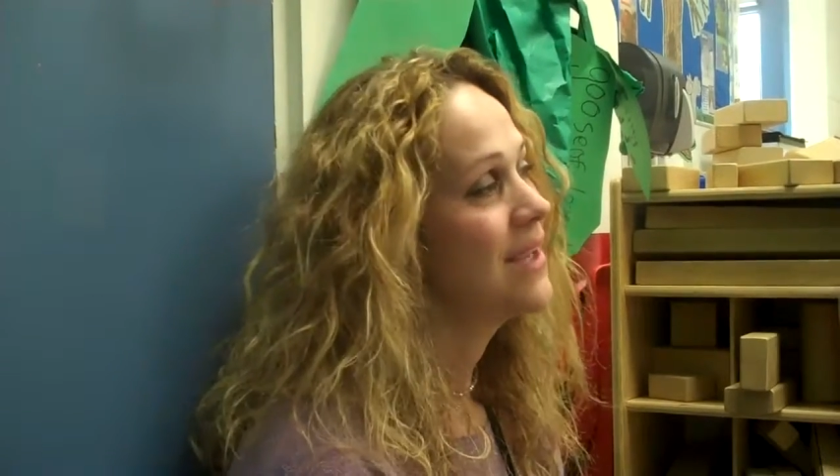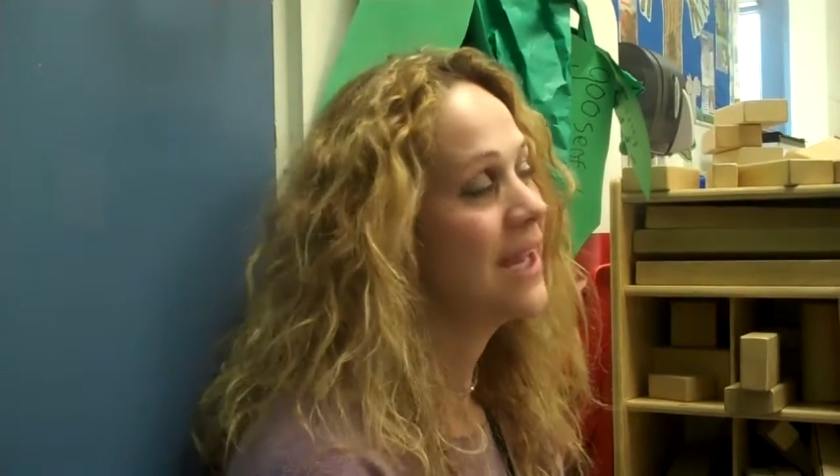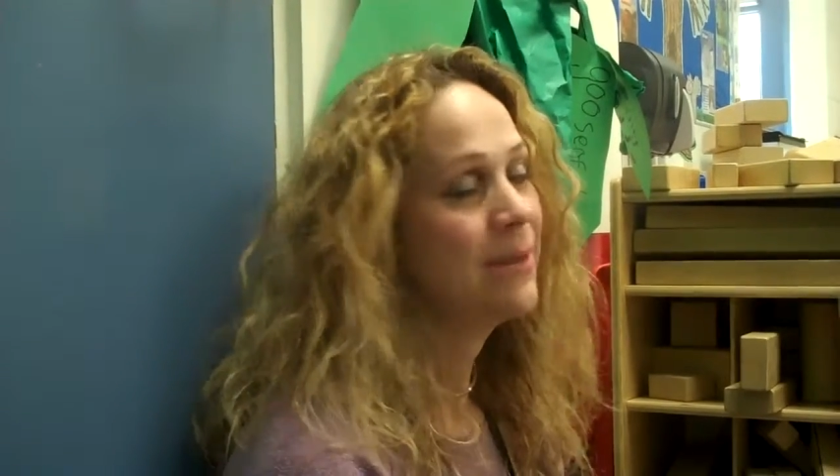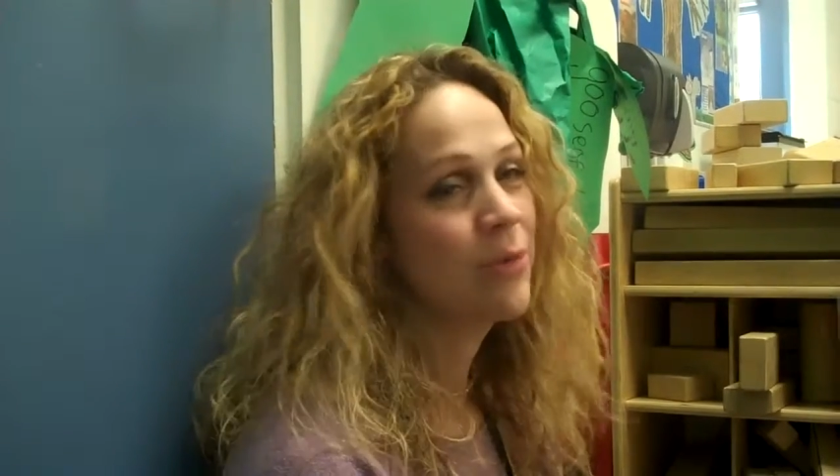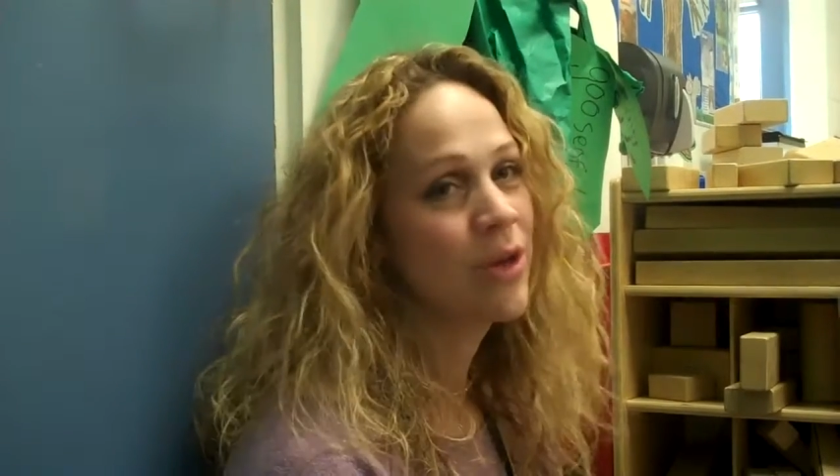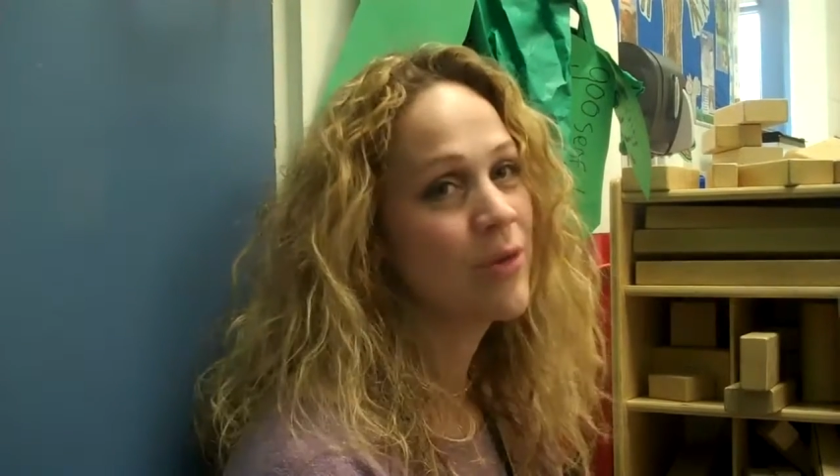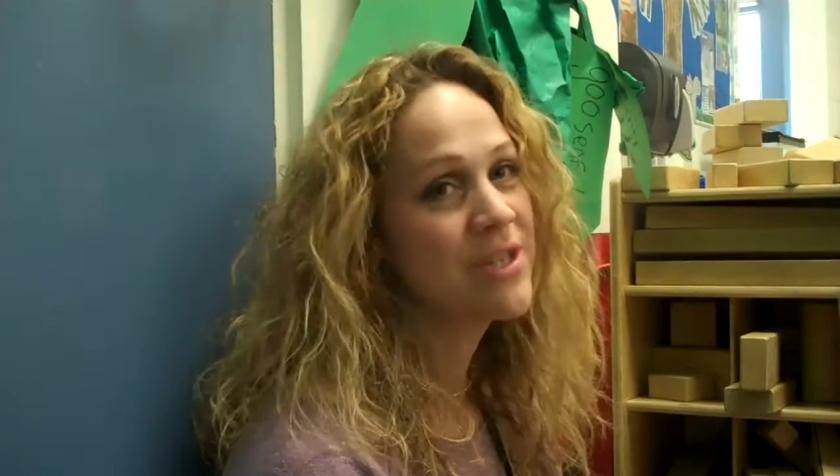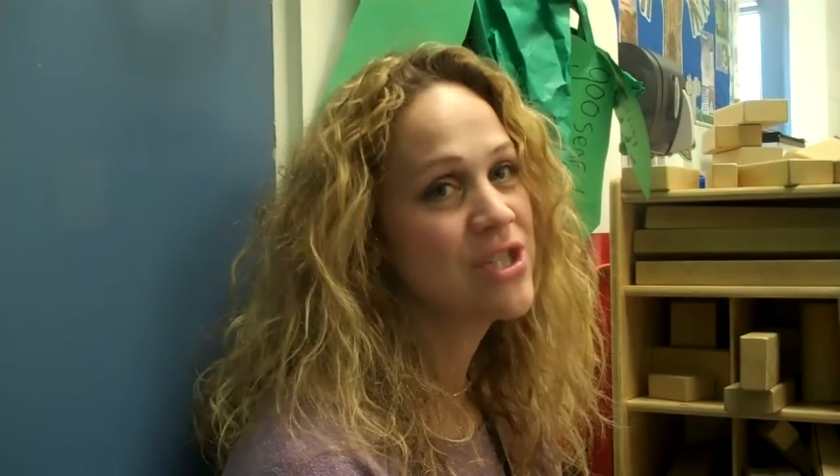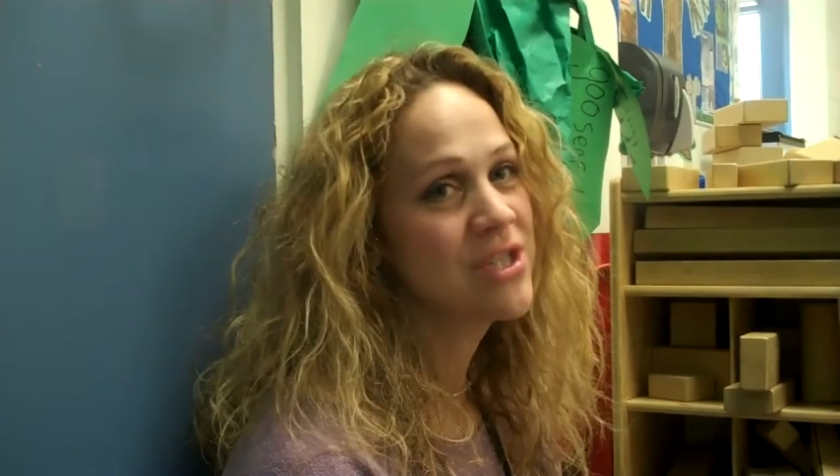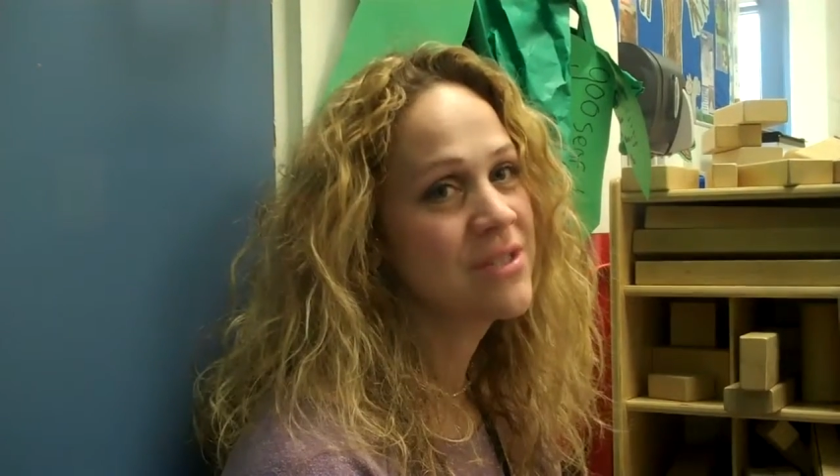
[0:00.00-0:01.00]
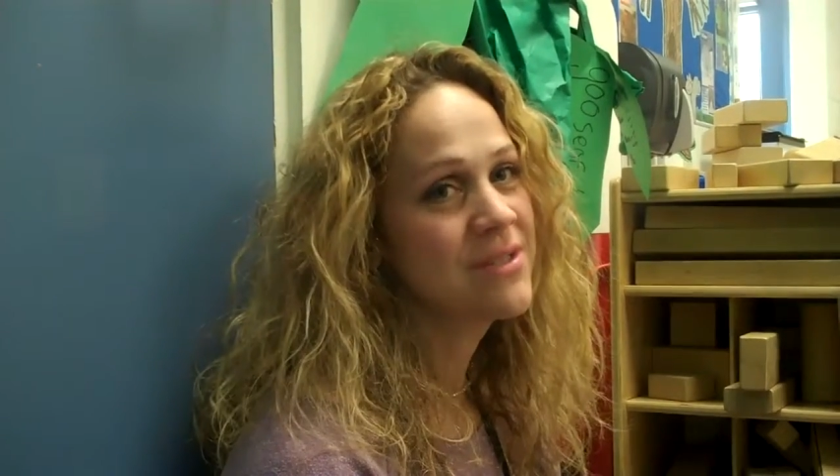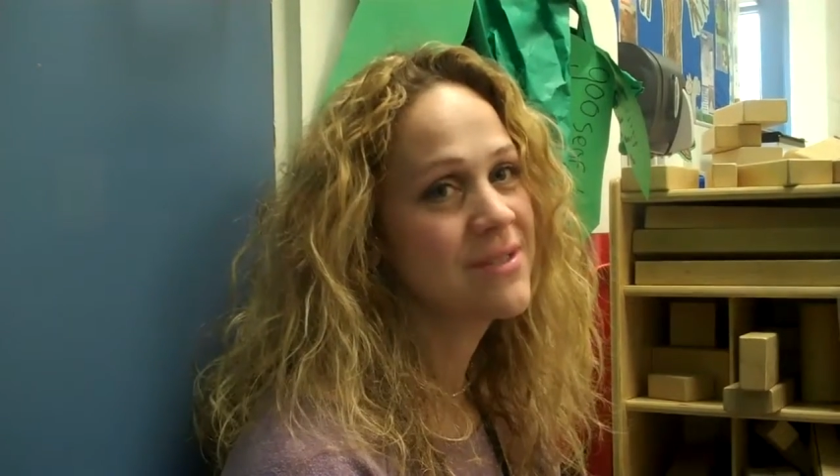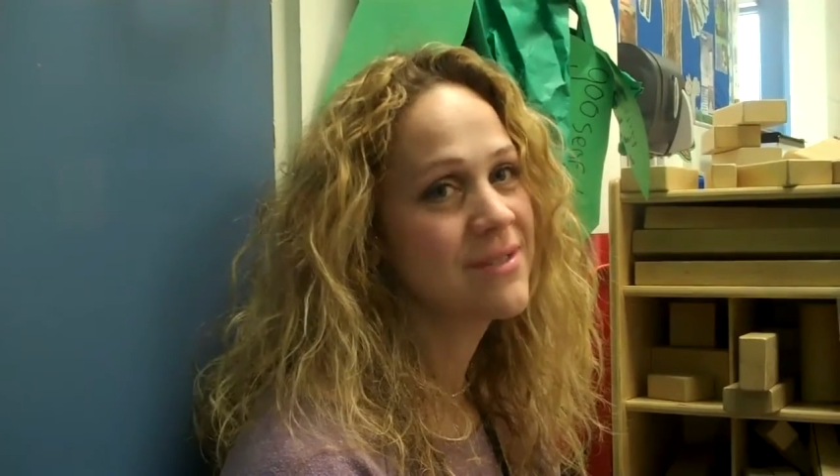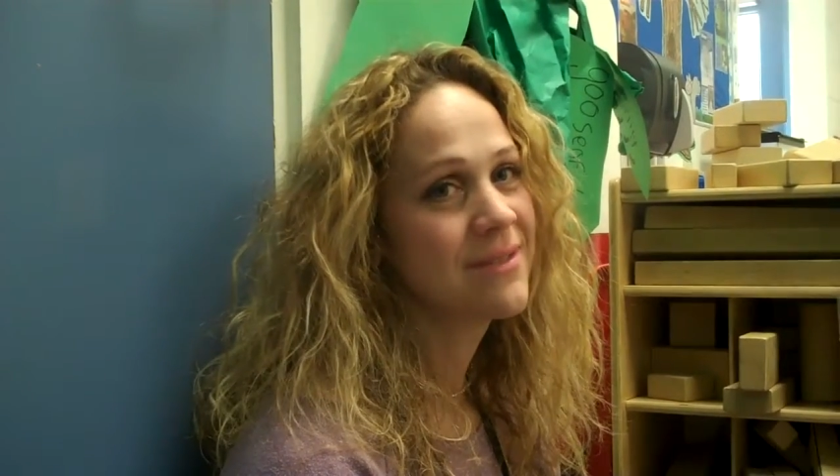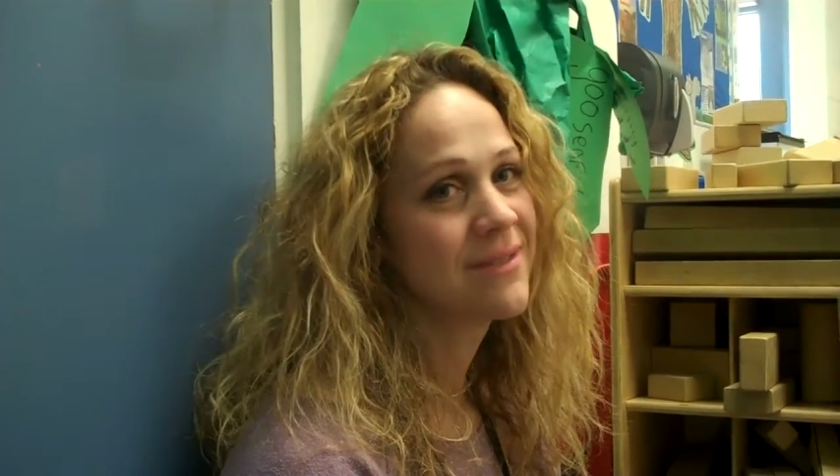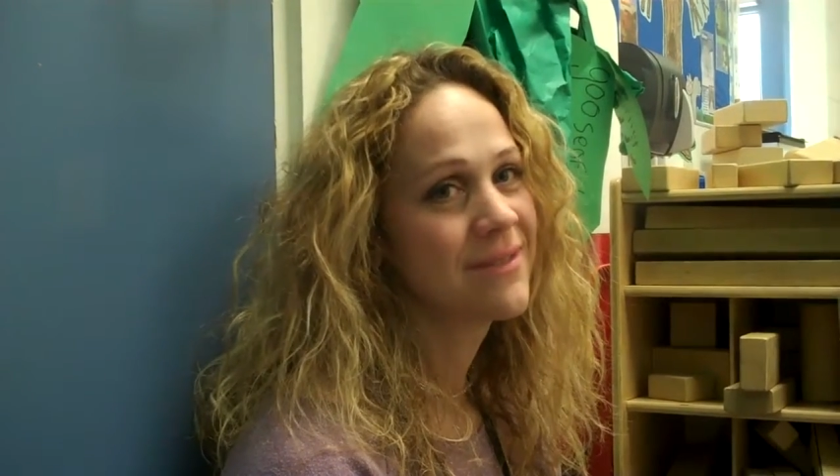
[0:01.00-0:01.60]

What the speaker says: Any more questions?